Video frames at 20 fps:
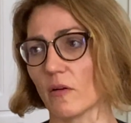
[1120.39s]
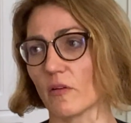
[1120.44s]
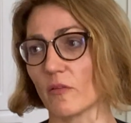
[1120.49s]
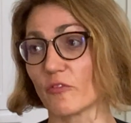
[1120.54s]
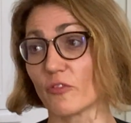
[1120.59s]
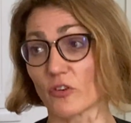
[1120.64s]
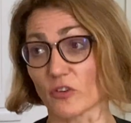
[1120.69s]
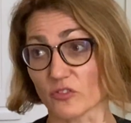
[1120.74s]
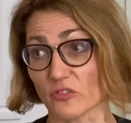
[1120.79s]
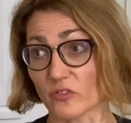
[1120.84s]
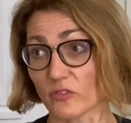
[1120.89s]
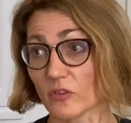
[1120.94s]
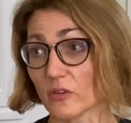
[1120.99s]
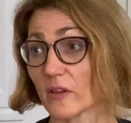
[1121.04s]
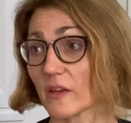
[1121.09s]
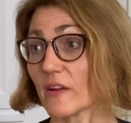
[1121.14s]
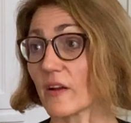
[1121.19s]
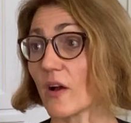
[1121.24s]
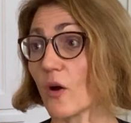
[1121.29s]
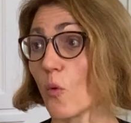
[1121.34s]
first
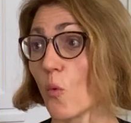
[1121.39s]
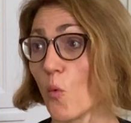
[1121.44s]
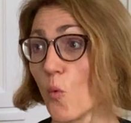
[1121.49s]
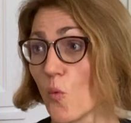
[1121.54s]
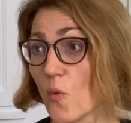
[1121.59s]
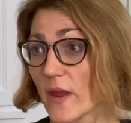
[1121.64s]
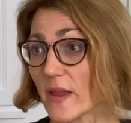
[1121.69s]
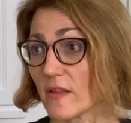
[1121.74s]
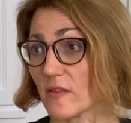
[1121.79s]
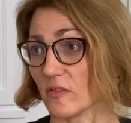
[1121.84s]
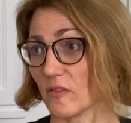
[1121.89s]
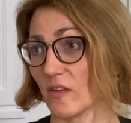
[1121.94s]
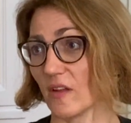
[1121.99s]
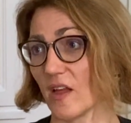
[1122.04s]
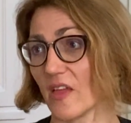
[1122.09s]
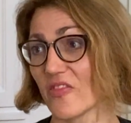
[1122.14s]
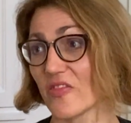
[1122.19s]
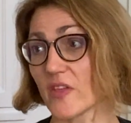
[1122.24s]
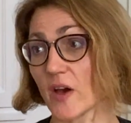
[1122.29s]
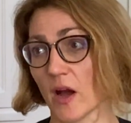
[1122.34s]

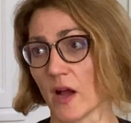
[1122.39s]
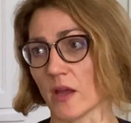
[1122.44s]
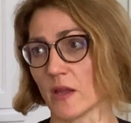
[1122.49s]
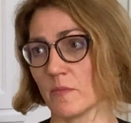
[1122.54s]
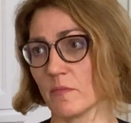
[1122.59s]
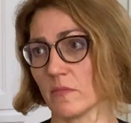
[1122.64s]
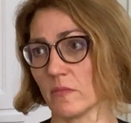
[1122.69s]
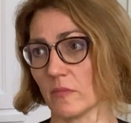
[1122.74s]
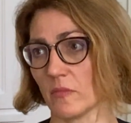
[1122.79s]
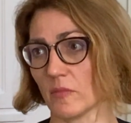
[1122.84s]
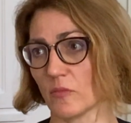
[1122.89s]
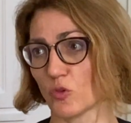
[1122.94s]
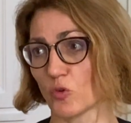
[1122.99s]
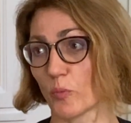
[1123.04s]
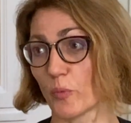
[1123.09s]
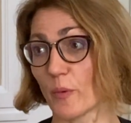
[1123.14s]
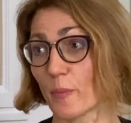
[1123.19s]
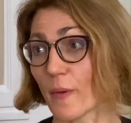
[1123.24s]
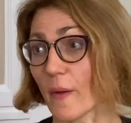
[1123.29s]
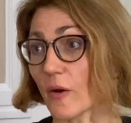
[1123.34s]
win time to
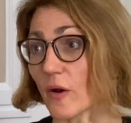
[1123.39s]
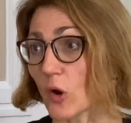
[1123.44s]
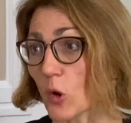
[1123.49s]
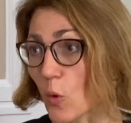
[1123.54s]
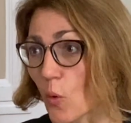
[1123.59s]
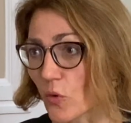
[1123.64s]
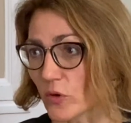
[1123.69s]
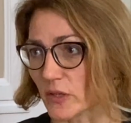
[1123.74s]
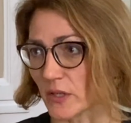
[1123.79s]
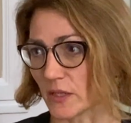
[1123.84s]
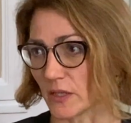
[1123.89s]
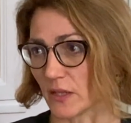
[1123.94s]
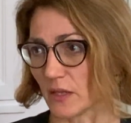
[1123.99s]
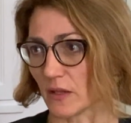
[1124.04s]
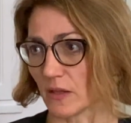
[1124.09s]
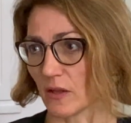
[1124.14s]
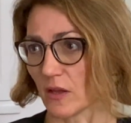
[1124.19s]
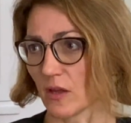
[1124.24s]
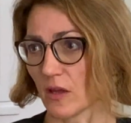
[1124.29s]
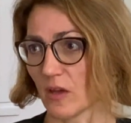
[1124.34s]
prepare
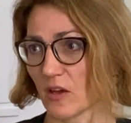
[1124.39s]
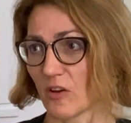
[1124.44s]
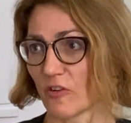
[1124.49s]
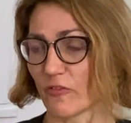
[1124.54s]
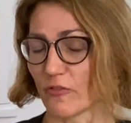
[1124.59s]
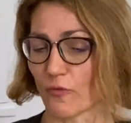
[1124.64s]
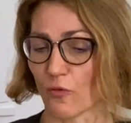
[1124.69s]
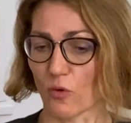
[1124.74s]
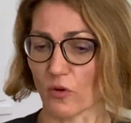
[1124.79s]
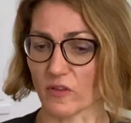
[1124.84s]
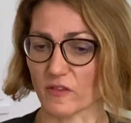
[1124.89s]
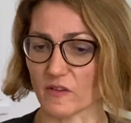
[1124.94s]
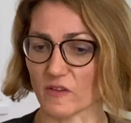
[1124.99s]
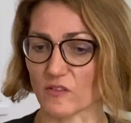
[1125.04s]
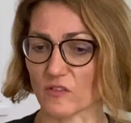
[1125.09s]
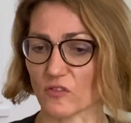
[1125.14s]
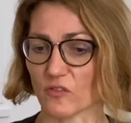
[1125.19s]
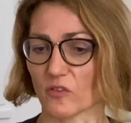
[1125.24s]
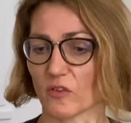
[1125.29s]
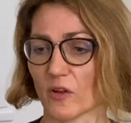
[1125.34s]
accordingly for
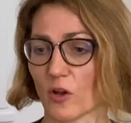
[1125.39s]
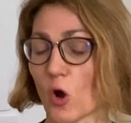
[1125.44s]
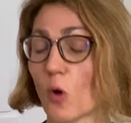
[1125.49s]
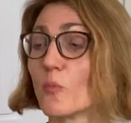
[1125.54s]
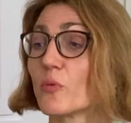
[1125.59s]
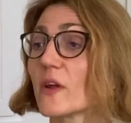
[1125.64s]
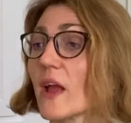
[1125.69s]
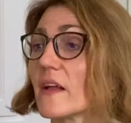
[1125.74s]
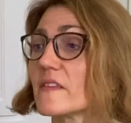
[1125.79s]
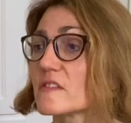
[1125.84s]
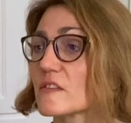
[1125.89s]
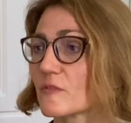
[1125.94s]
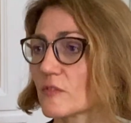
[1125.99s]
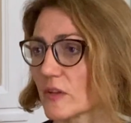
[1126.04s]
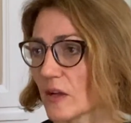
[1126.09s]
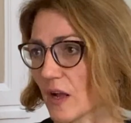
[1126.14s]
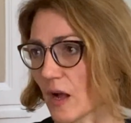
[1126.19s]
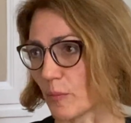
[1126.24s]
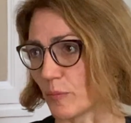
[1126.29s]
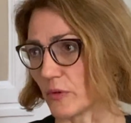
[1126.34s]
this comprehensive
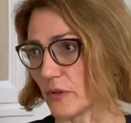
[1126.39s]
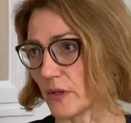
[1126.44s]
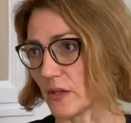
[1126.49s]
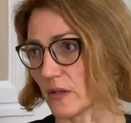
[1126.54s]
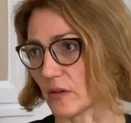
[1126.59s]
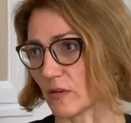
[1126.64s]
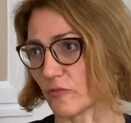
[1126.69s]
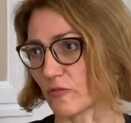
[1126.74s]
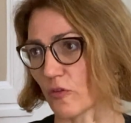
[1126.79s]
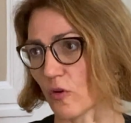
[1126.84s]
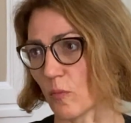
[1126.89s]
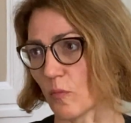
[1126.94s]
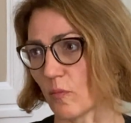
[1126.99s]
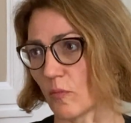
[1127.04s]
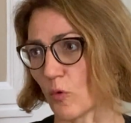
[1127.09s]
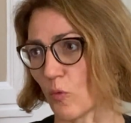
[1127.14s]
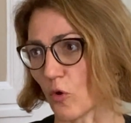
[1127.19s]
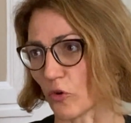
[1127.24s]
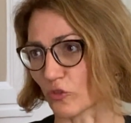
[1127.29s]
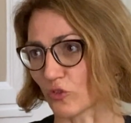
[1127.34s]
decoupling
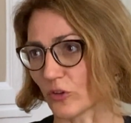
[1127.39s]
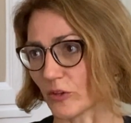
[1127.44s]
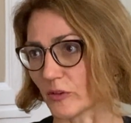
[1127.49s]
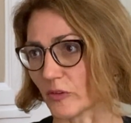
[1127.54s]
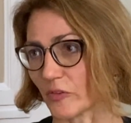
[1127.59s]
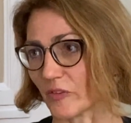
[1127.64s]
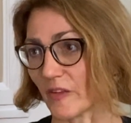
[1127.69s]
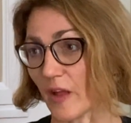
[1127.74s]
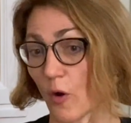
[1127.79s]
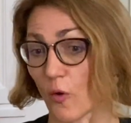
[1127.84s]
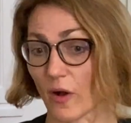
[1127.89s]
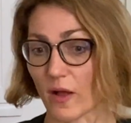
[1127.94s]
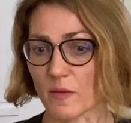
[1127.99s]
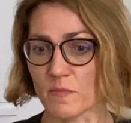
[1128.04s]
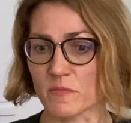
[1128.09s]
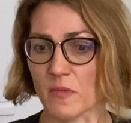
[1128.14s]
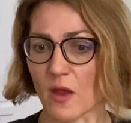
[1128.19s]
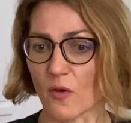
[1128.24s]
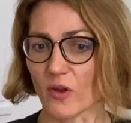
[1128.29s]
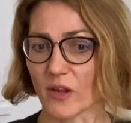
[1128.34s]
from Washington. Now,
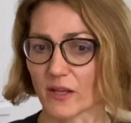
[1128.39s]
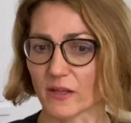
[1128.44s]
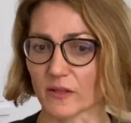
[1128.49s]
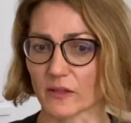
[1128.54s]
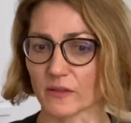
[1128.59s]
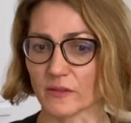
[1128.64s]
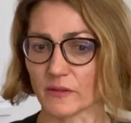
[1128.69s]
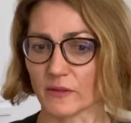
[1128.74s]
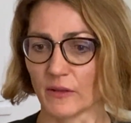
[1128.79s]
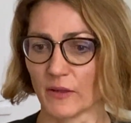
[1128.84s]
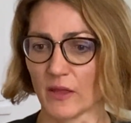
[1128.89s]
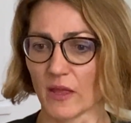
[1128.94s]
America